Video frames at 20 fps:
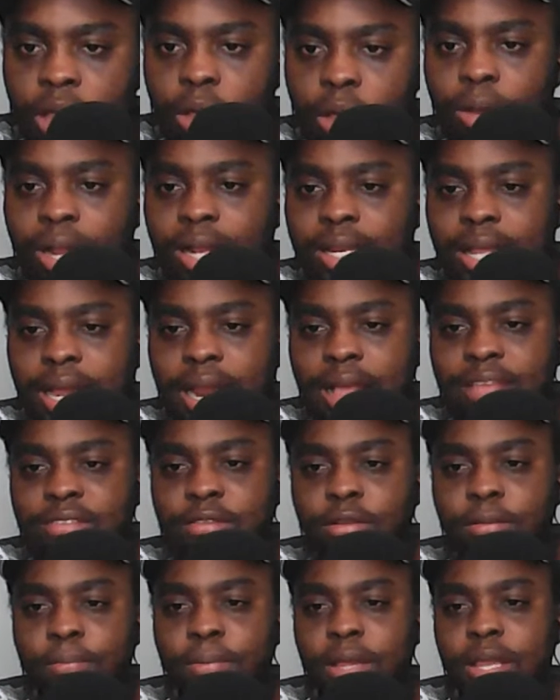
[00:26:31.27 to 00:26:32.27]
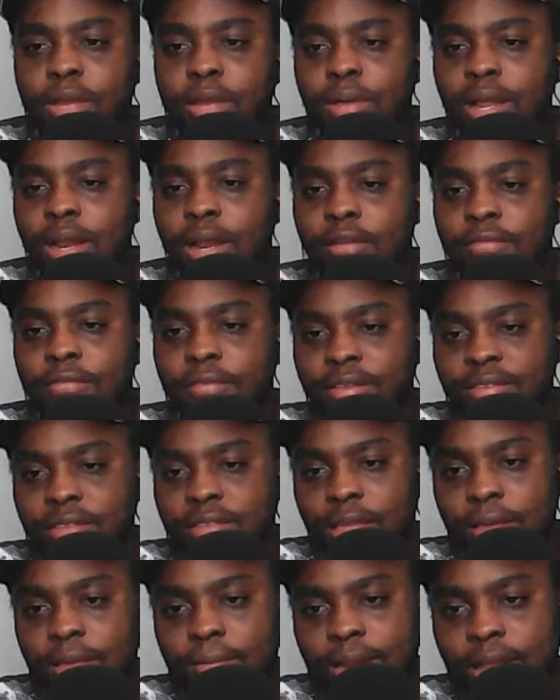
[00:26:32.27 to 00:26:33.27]
Well done, Arsenal played well our
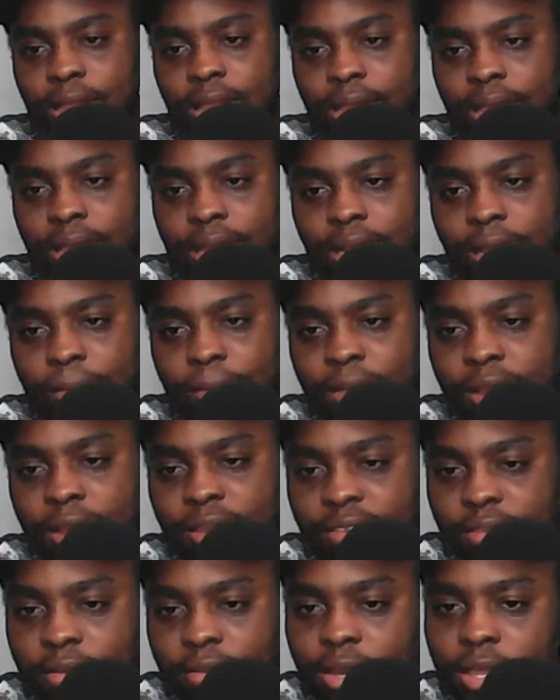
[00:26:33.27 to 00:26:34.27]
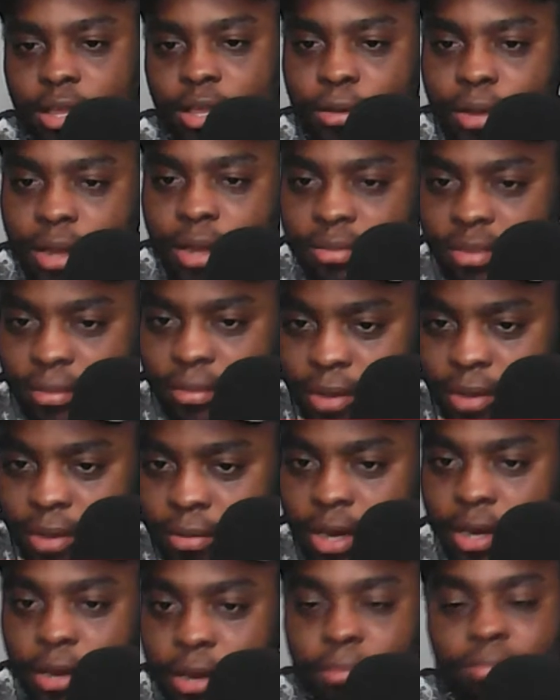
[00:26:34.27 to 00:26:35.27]
first game. Glenn kindly update us on Nico Williams and
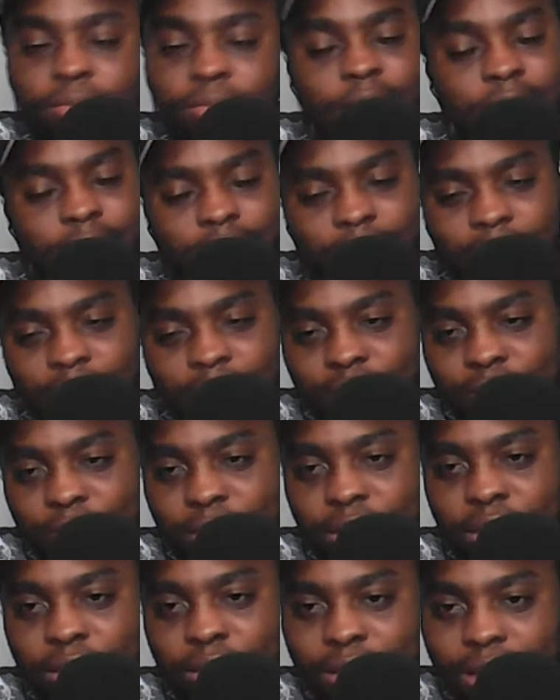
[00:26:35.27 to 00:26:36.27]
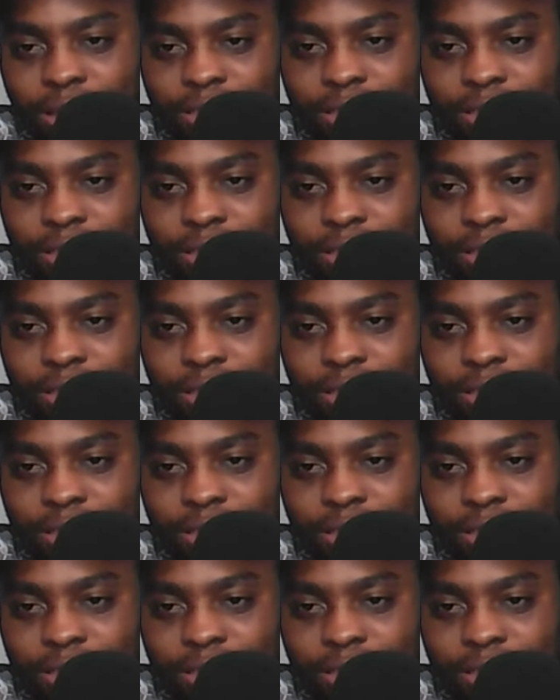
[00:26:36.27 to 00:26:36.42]
Merino. Next video.